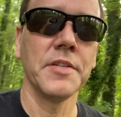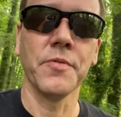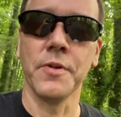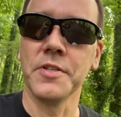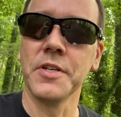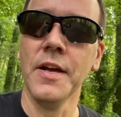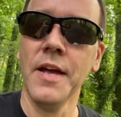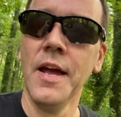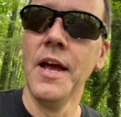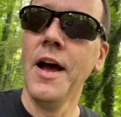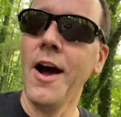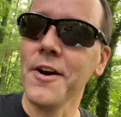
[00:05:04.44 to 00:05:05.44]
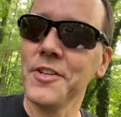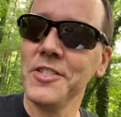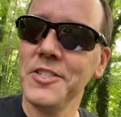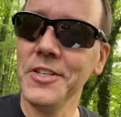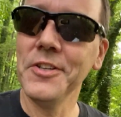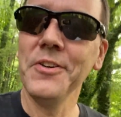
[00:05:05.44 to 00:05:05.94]
for us are
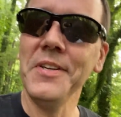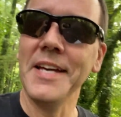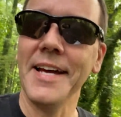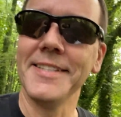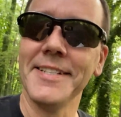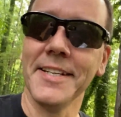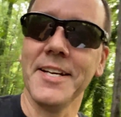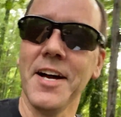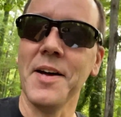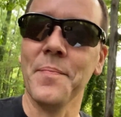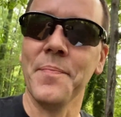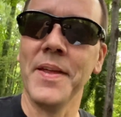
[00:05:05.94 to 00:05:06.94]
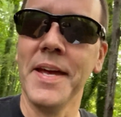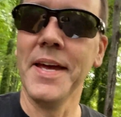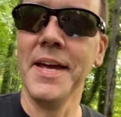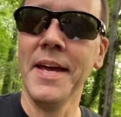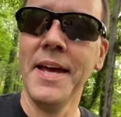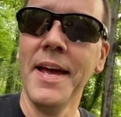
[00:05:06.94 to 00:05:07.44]
still yet to come.
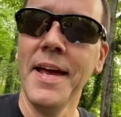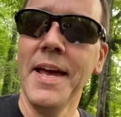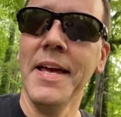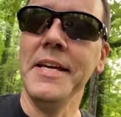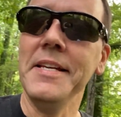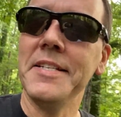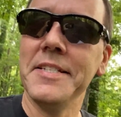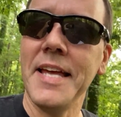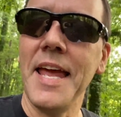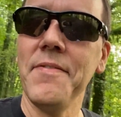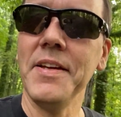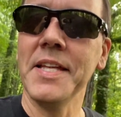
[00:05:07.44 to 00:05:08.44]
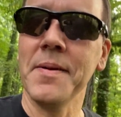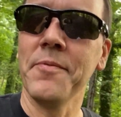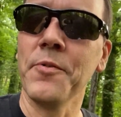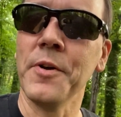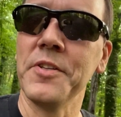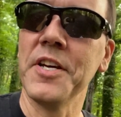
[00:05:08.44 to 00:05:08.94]
He's saving them
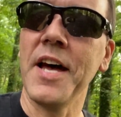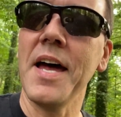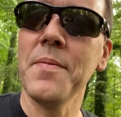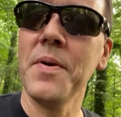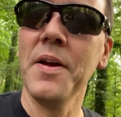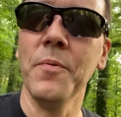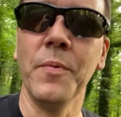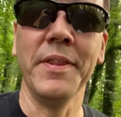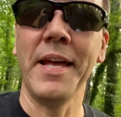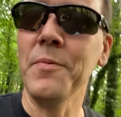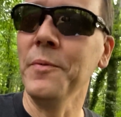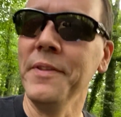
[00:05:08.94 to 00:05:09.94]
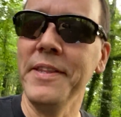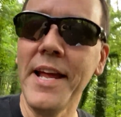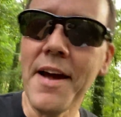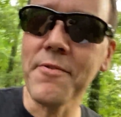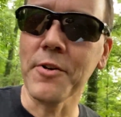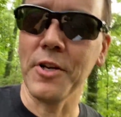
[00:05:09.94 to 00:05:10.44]
for a time when they will
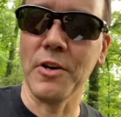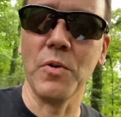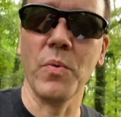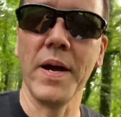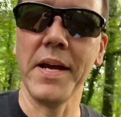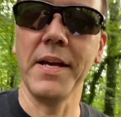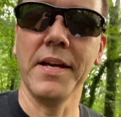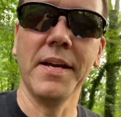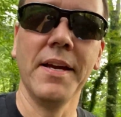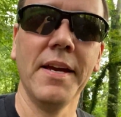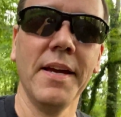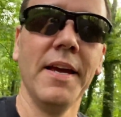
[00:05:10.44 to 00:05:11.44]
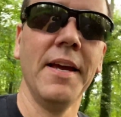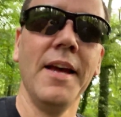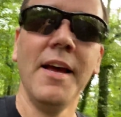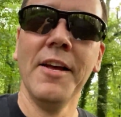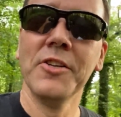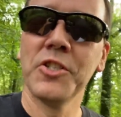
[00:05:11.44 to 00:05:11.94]
never go away.
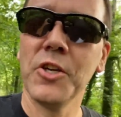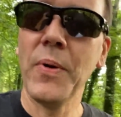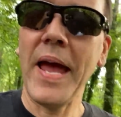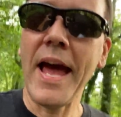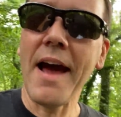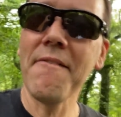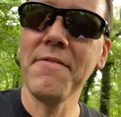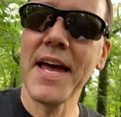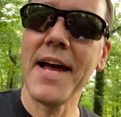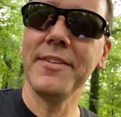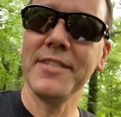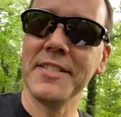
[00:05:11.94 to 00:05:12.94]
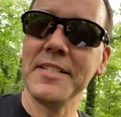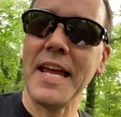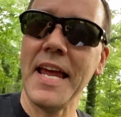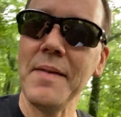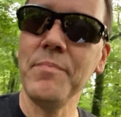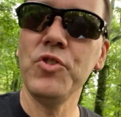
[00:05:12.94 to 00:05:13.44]
So have that
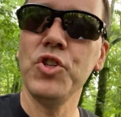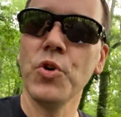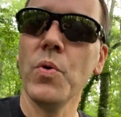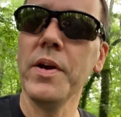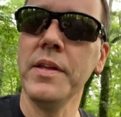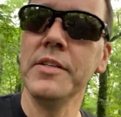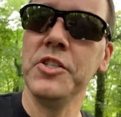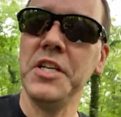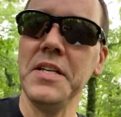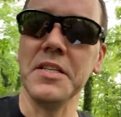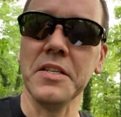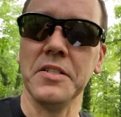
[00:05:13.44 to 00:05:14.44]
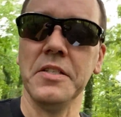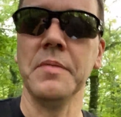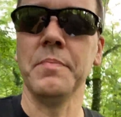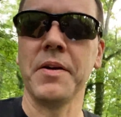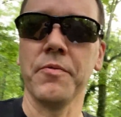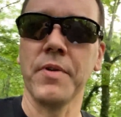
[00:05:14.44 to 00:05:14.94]
same joy that Jesus did,
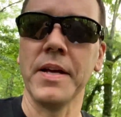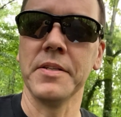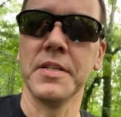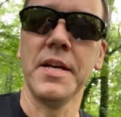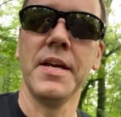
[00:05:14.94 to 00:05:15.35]
my friends,